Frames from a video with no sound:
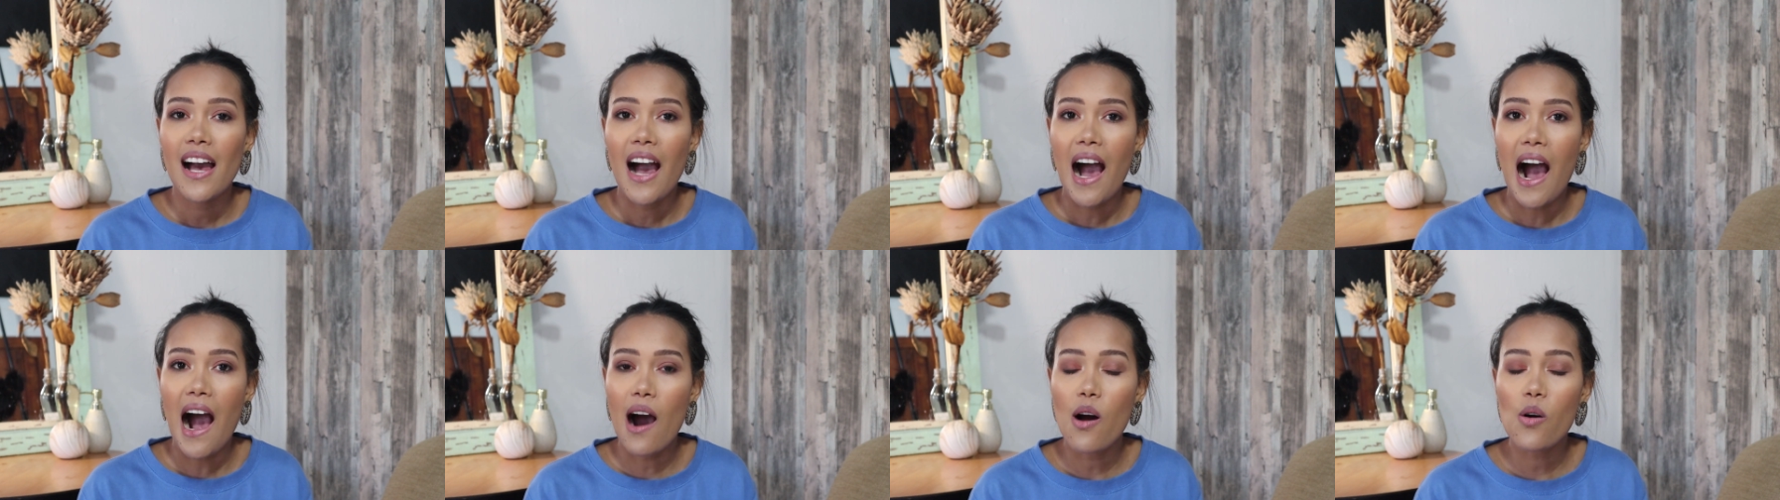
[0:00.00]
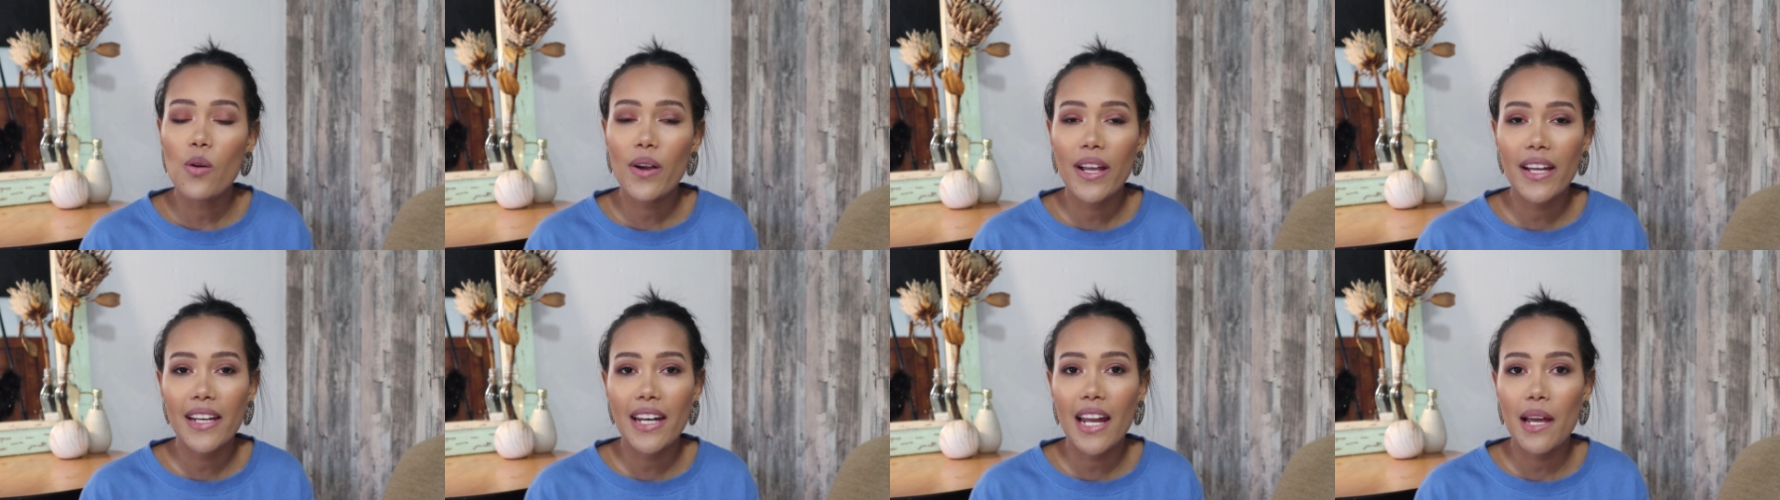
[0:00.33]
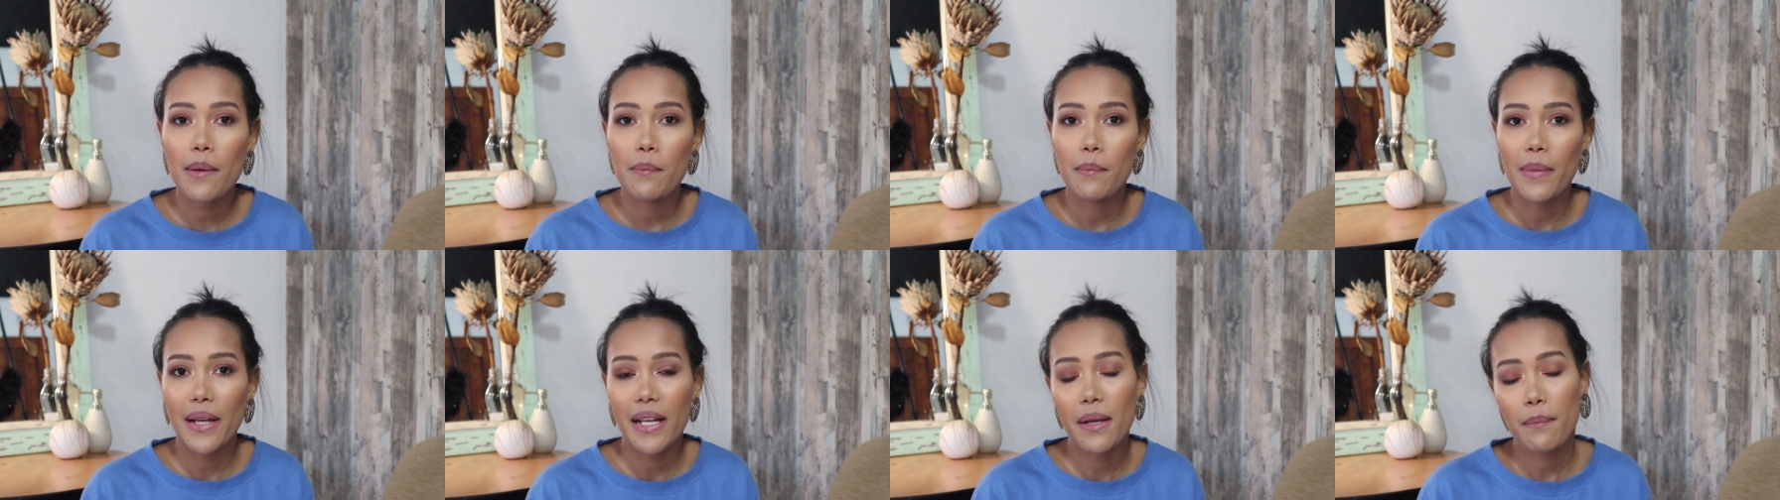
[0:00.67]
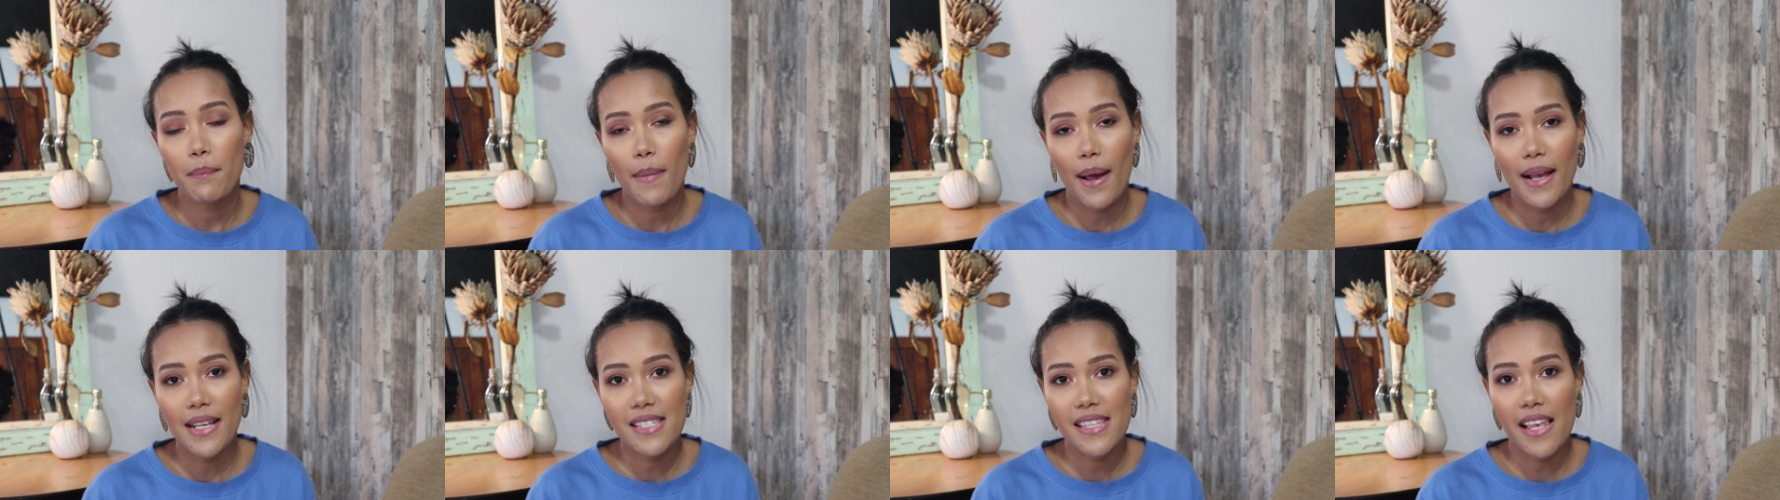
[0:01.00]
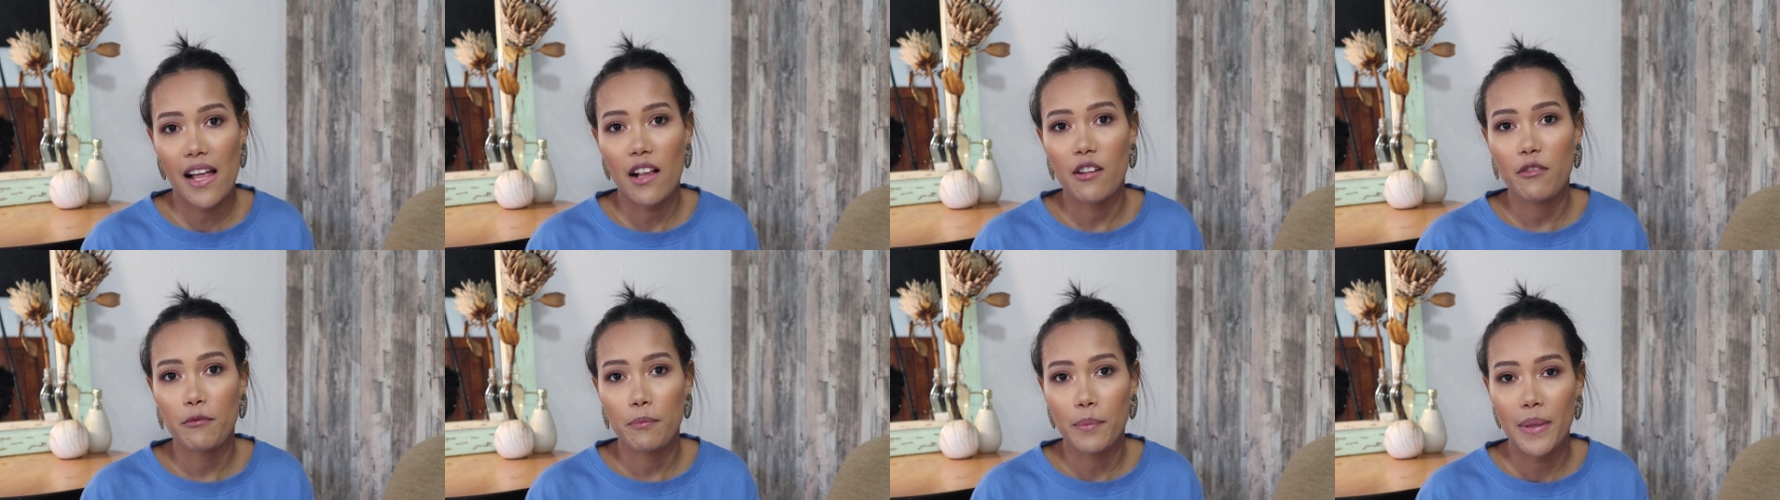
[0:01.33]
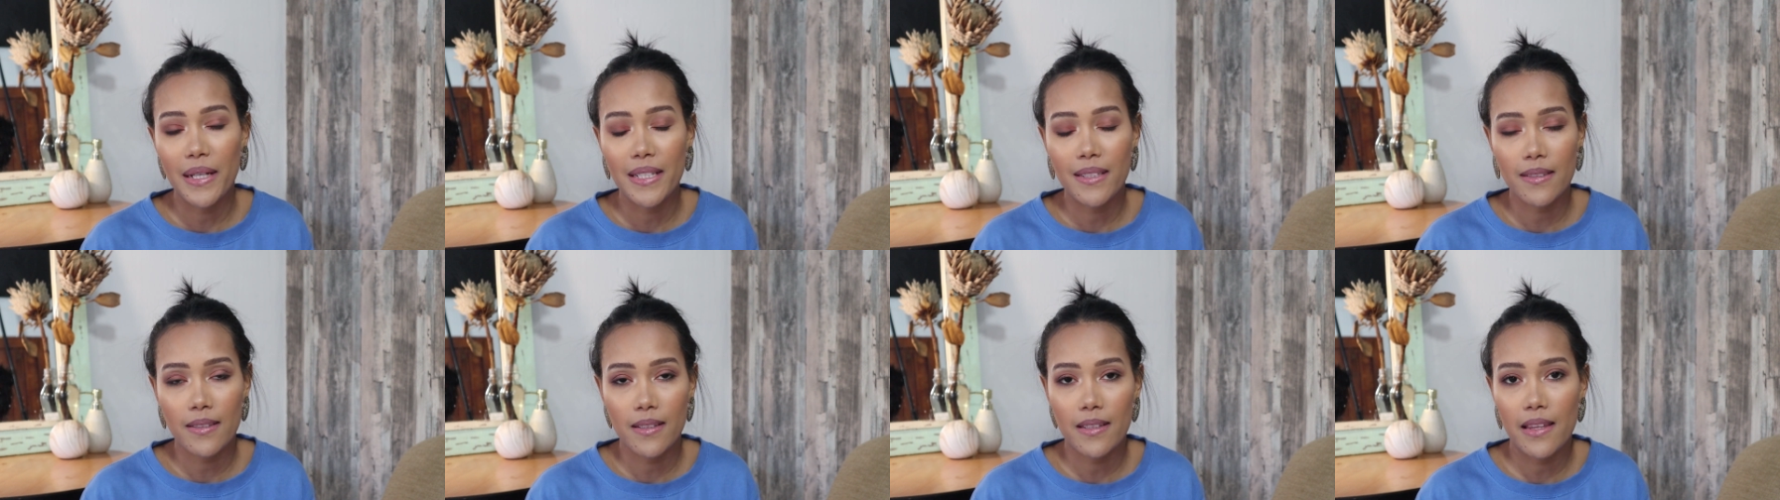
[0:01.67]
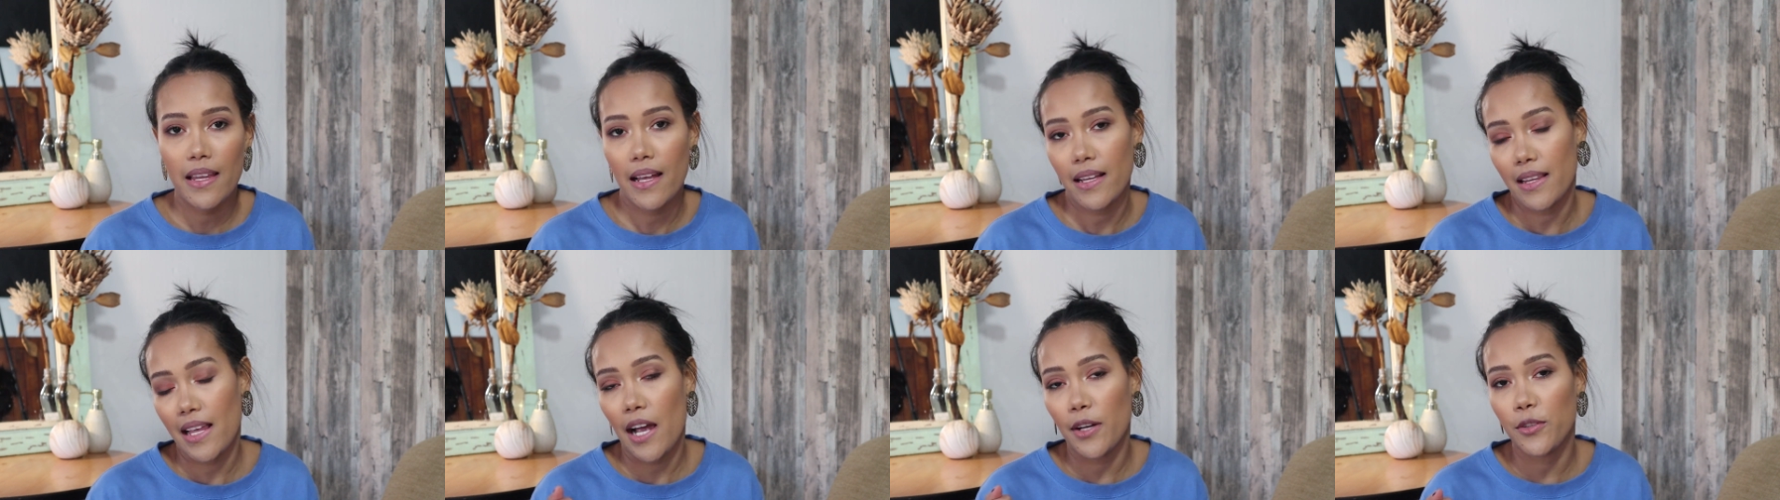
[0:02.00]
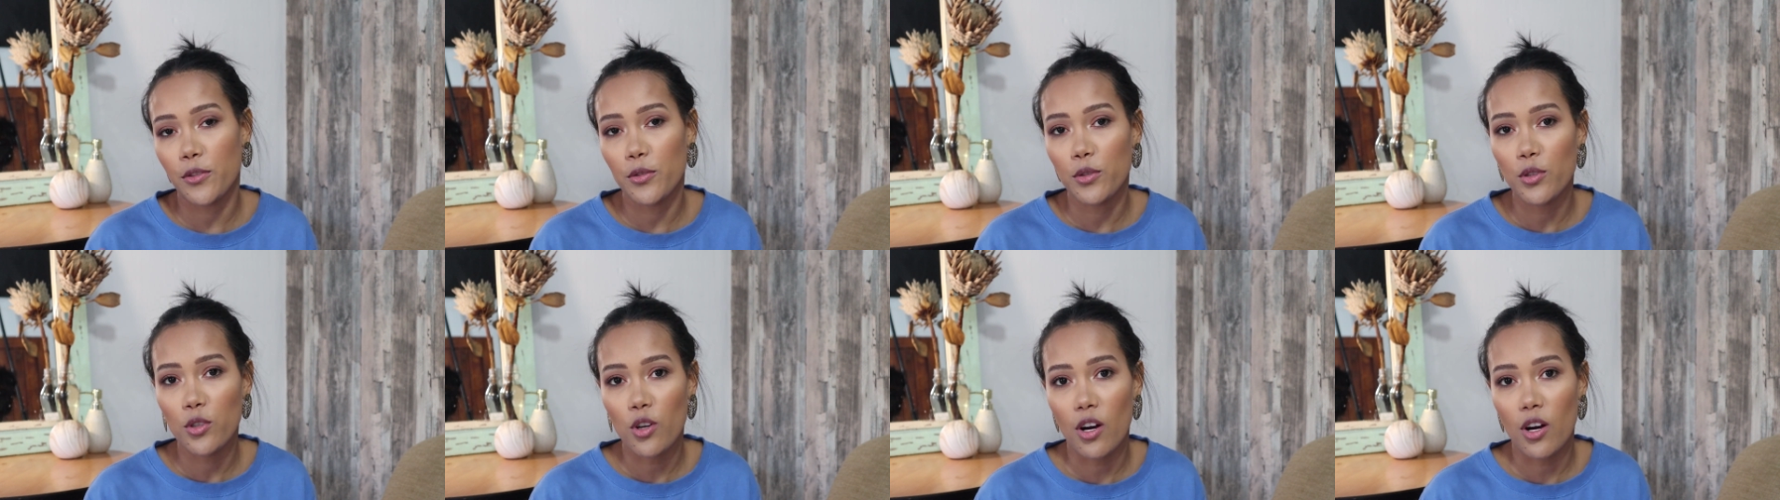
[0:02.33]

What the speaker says: how can I make myself better that I do